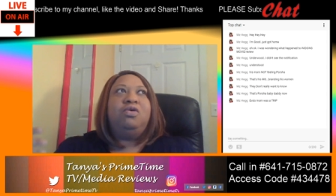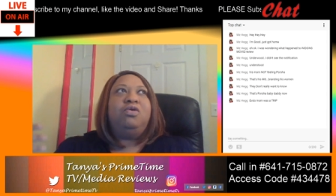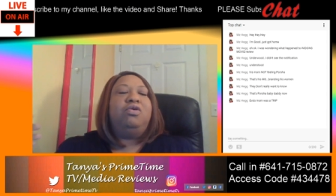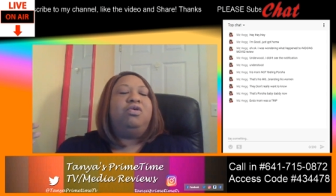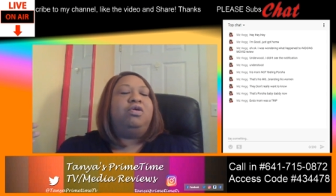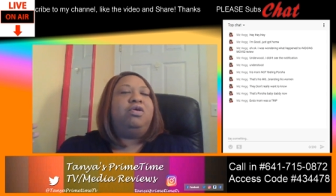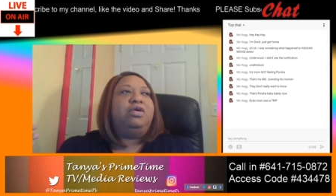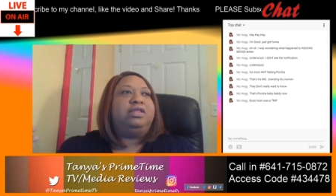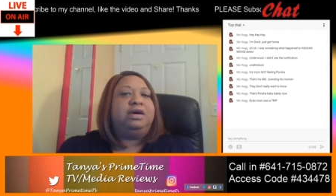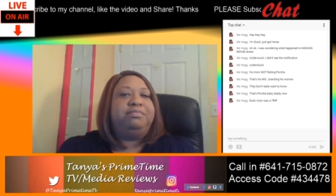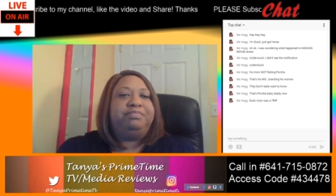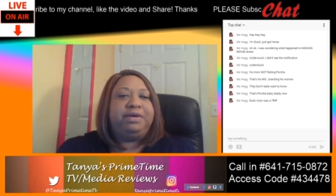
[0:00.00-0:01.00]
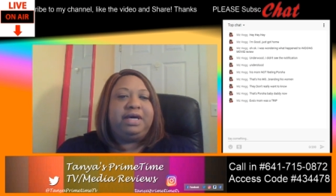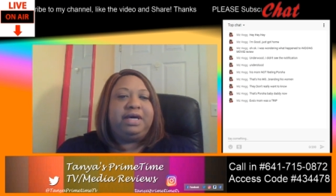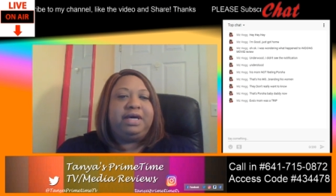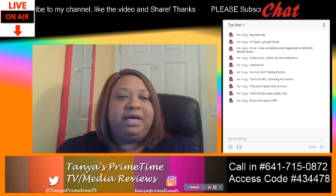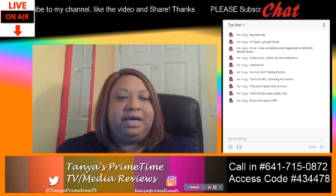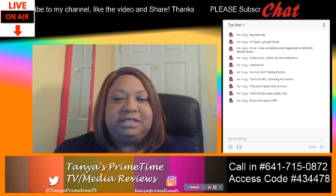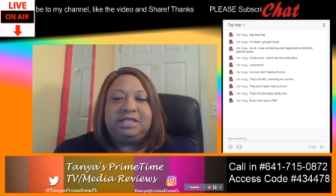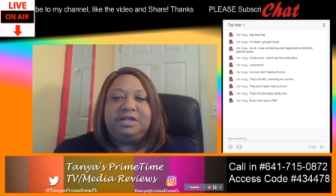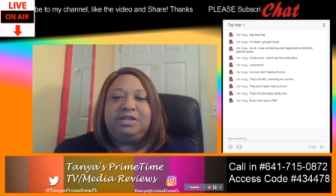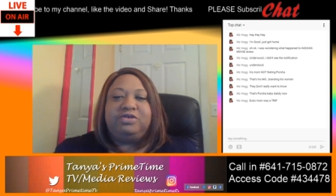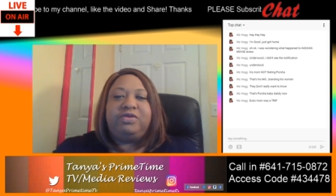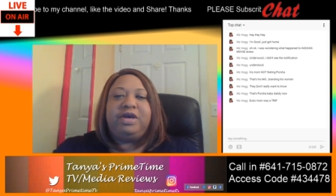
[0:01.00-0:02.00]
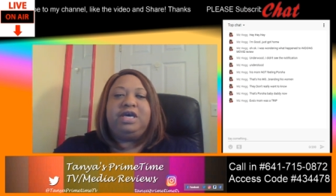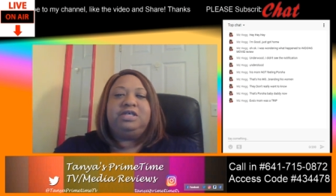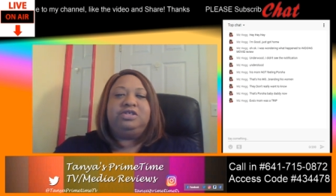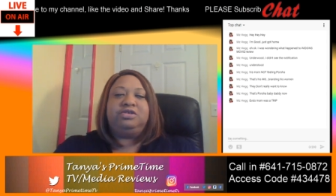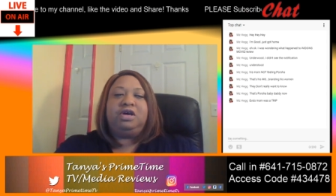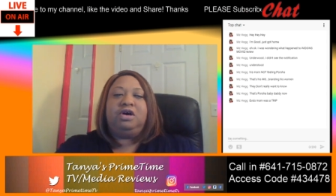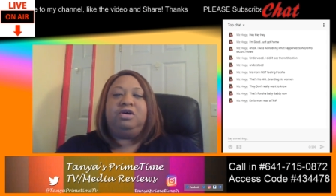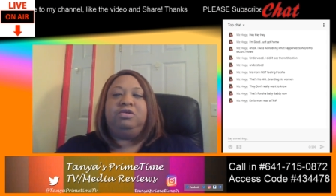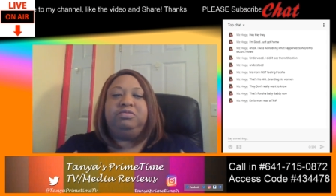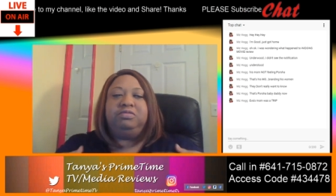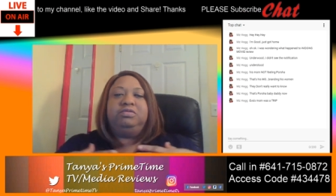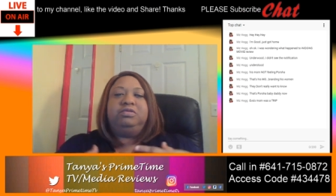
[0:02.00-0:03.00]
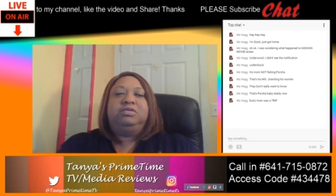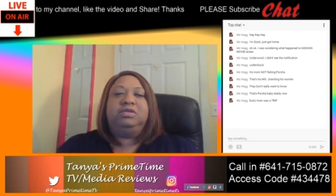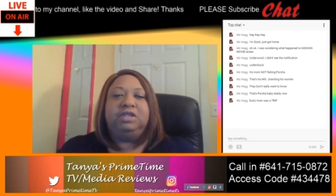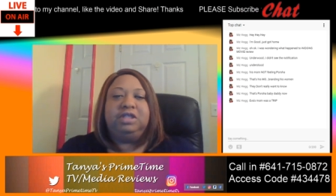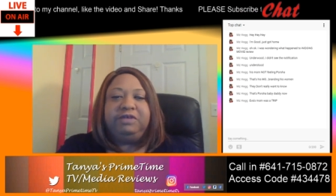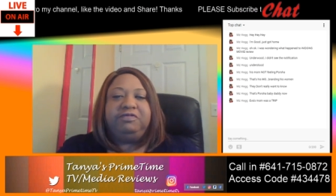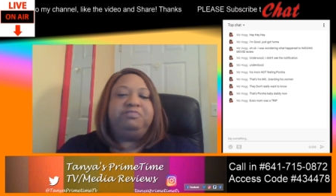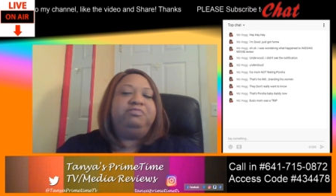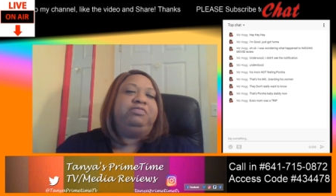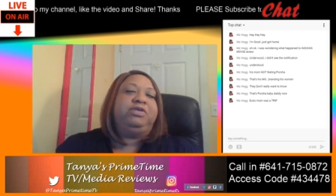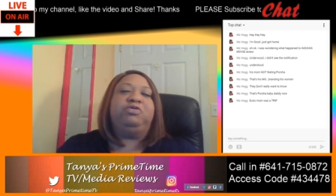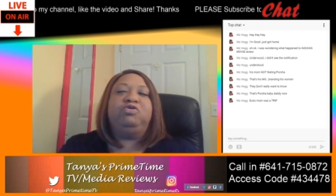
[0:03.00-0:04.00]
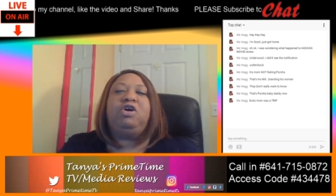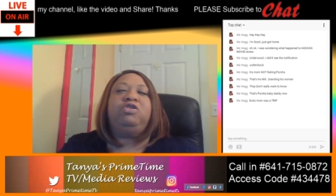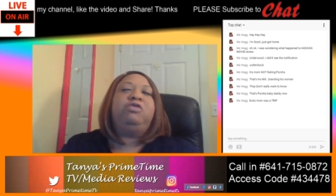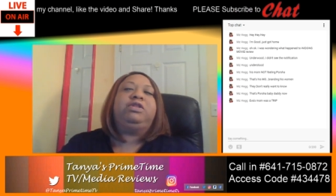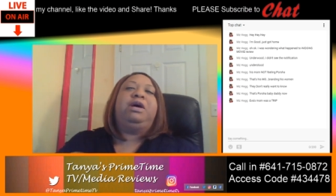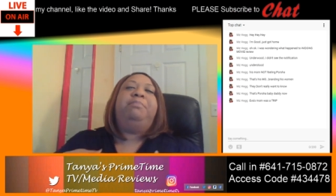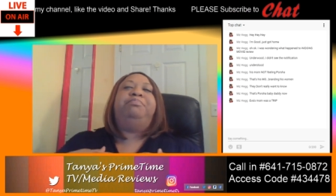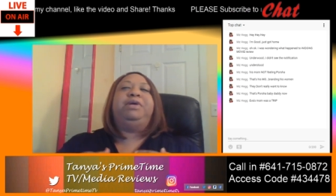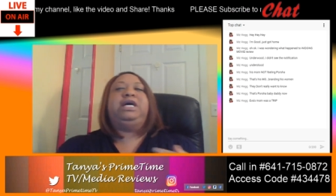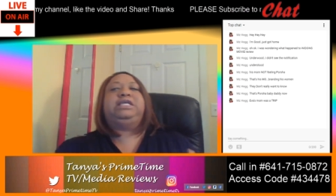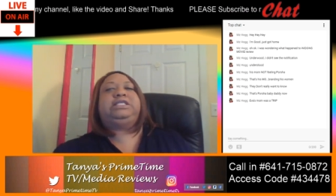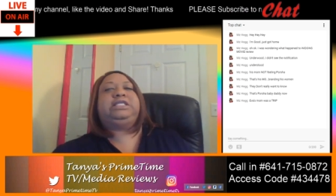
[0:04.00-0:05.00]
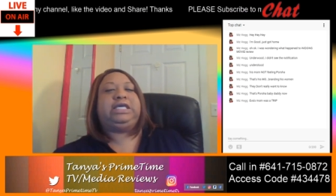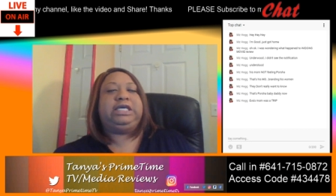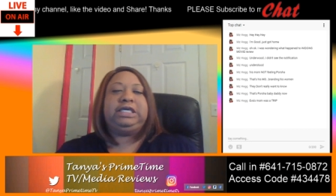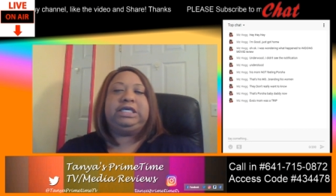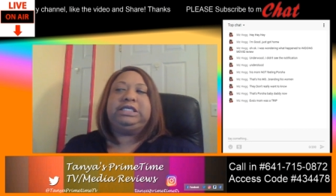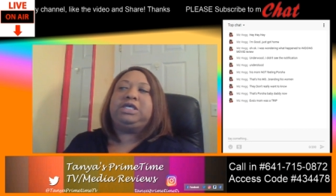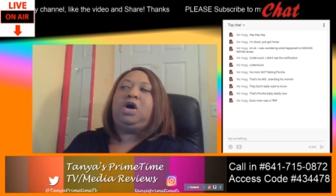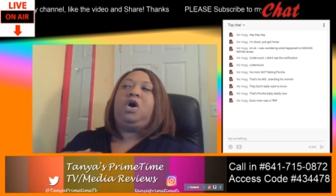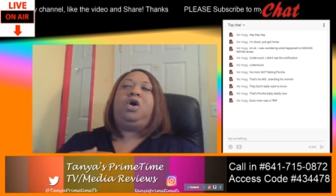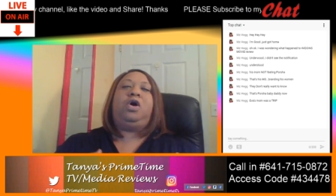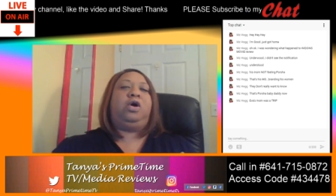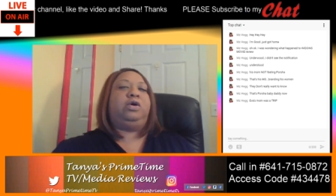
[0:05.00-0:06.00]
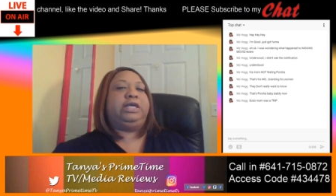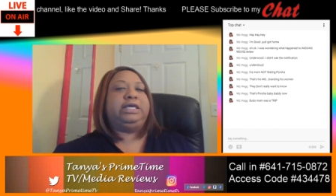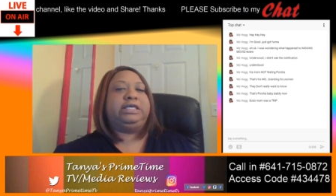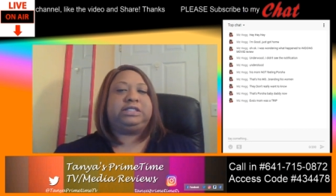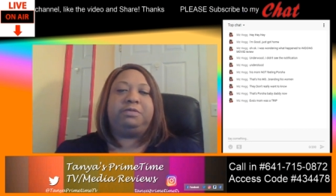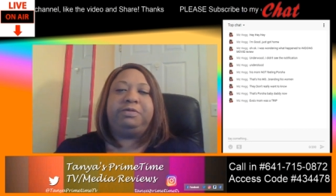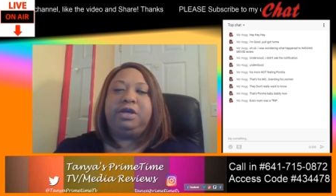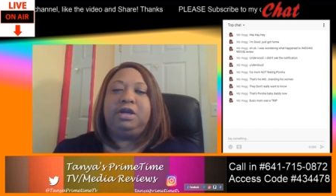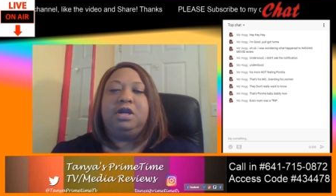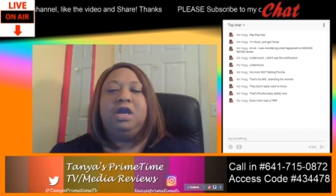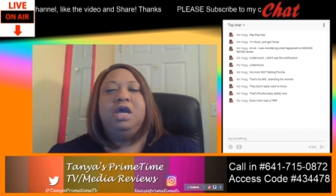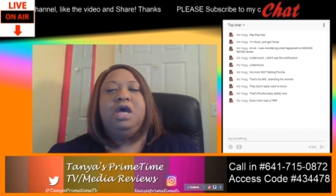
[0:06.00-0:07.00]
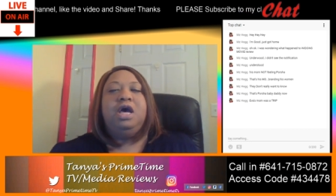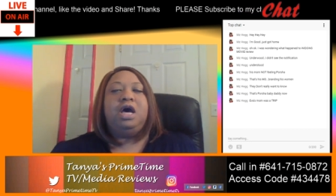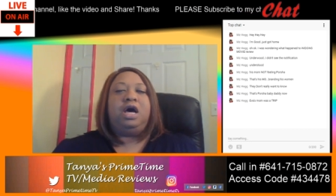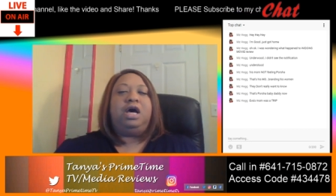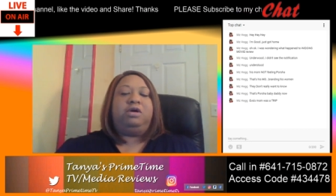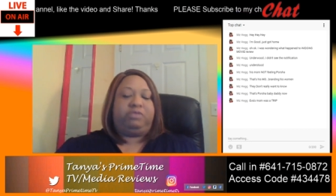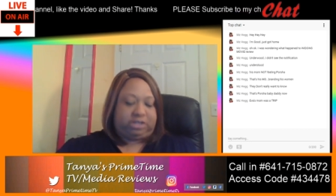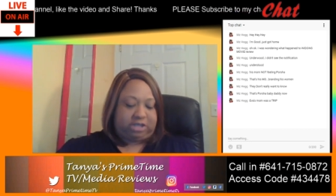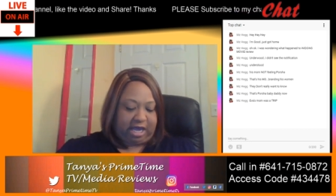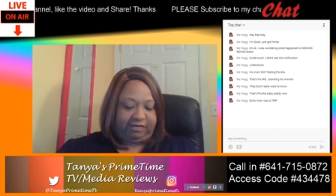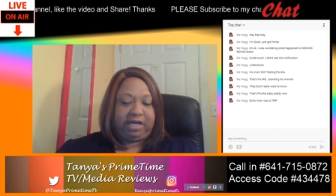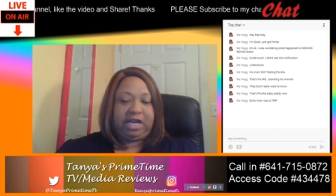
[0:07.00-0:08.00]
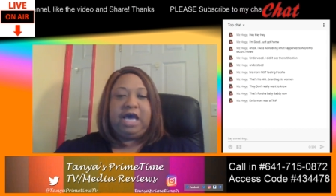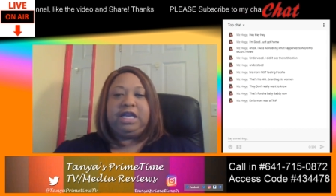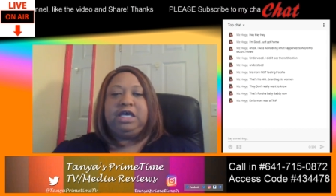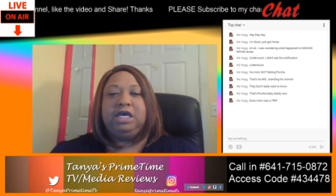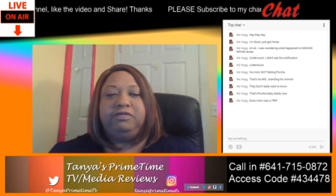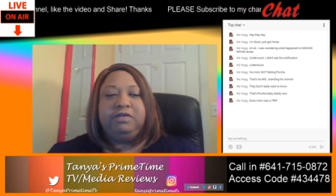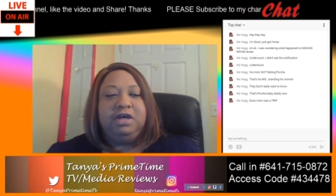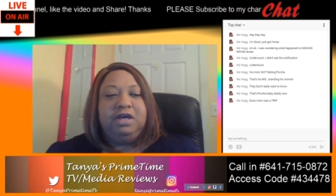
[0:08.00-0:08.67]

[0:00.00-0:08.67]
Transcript: or the bust of the dress, you know. If people who don't know what the bust is, all this up here, um, which I have a lot of,